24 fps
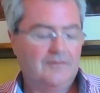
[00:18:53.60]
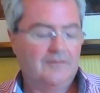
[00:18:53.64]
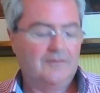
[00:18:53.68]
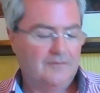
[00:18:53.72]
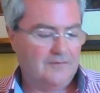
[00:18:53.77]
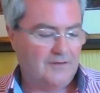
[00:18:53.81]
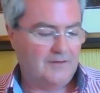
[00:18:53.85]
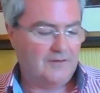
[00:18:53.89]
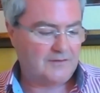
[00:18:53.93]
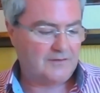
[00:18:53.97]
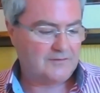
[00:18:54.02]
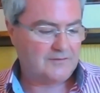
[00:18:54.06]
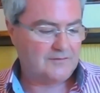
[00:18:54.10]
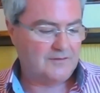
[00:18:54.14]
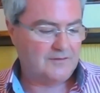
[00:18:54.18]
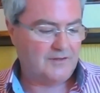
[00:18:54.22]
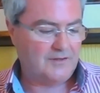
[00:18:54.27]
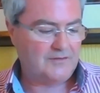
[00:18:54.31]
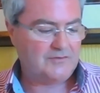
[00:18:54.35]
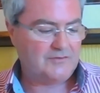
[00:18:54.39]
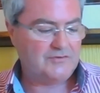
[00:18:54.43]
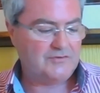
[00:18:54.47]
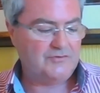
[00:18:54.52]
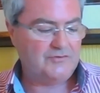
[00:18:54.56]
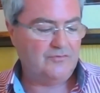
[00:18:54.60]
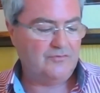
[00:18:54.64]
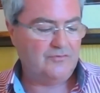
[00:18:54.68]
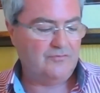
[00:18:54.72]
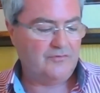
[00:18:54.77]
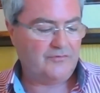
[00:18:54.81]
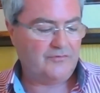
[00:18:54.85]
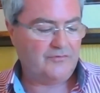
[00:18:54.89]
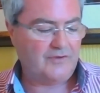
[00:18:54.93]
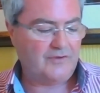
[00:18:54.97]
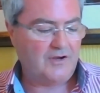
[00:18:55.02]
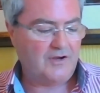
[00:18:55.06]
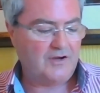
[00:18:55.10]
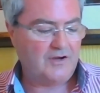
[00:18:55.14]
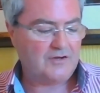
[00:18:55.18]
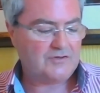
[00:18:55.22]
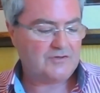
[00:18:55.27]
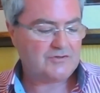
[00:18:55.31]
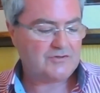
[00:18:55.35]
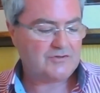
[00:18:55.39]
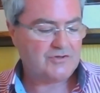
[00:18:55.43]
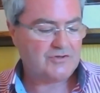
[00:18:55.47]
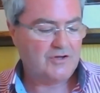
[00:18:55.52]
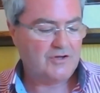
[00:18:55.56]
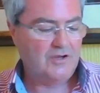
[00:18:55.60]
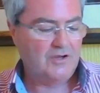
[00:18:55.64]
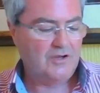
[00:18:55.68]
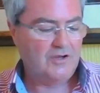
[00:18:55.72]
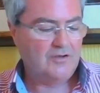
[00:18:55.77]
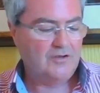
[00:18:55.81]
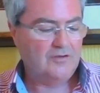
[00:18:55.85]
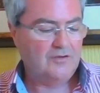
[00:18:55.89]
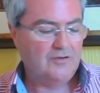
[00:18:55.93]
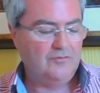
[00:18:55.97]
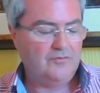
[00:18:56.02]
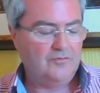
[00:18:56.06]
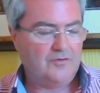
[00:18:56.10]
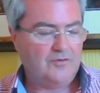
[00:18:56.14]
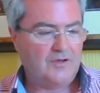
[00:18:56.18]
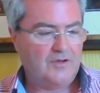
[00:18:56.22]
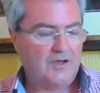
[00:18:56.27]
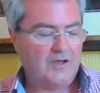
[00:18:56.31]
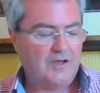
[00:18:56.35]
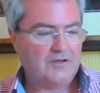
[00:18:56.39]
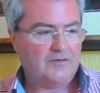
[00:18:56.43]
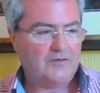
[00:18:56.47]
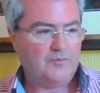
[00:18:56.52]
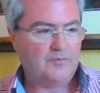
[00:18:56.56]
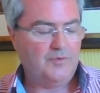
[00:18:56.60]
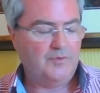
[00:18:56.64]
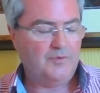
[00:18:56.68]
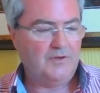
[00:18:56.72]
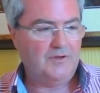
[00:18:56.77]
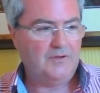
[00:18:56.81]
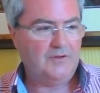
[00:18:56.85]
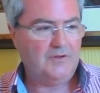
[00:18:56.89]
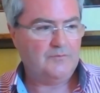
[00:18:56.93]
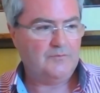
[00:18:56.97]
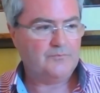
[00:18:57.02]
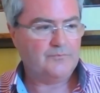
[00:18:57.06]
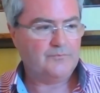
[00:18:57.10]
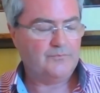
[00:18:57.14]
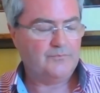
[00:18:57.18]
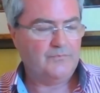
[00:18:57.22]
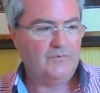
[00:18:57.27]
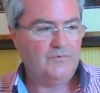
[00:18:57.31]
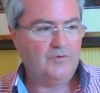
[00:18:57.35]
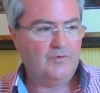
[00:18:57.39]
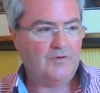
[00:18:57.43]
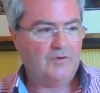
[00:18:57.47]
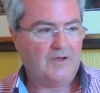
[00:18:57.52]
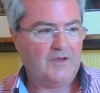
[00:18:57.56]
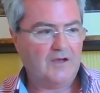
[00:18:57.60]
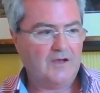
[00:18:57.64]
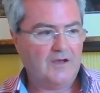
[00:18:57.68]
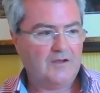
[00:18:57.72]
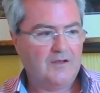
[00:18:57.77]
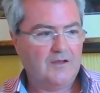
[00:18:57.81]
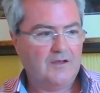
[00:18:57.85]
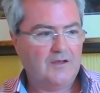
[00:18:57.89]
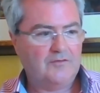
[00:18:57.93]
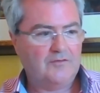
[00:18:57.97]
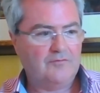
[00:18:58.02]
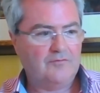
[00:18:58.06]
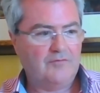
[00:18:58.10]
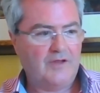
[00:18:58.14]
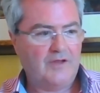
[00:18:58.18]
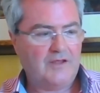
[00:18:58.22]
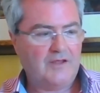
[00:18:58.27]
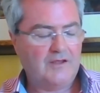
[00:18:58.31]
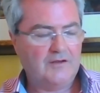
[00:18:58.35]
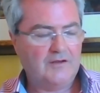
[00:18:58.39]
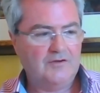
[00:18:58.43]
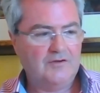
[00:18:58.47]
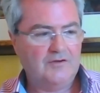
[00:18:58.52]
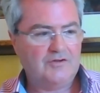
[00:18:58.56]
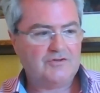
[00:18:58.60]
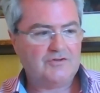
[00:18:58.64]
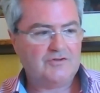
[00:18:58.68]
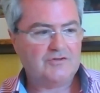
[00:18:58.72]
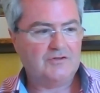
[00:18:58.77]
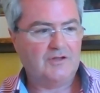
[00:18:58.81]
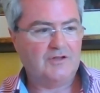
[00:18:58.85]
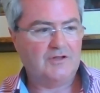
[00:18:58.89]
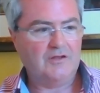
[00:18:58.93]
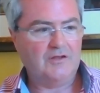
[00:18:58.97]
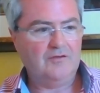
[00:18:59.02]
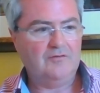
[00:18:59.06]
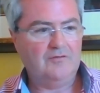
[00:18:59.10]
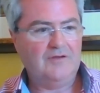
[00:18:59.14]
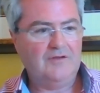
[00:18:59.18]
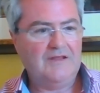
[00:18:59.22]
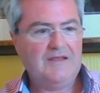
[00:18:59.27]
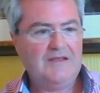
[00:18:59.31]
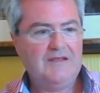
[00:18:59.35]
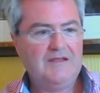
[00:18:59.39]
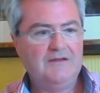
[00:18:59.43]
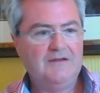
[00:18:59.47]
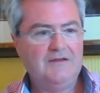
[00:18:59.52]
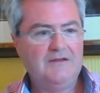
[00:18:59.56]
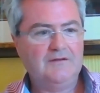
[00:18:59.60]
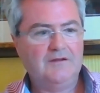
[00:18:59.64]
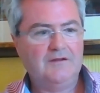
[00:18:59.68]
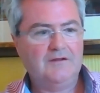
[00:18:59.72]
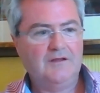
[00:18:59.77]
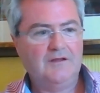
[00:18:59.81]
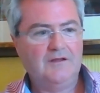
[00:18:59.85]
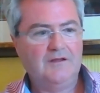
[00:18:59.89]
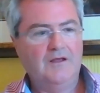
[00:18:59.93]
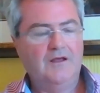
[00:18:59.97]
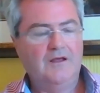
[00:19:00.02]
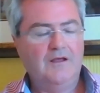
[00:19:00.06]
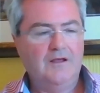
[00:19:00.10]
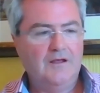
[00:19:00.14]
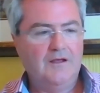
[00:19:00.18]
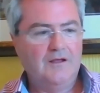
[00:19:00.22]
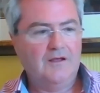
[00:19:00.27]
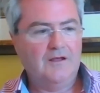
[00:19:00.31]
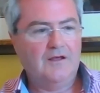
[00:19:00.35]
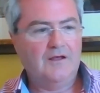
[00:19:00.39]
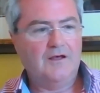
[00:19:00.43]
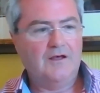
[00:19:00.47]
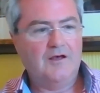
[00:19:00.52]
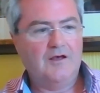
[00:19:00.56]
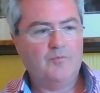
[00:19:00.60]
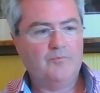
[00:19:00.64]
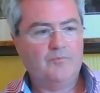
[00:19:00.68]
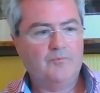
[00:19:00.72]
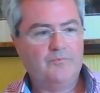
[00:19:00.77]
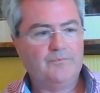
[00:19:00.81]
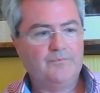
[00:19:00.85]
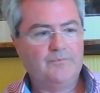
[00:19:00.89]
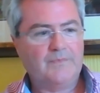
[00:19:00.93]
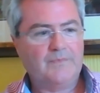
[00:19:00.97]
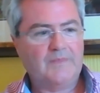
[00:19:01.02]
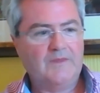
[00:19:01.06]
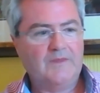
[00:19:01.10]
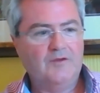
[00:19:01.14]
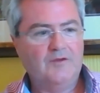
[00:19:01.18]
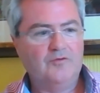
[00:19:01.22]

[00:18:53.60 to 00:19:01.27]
Like to do research, you can't get the recognition that you need. You know,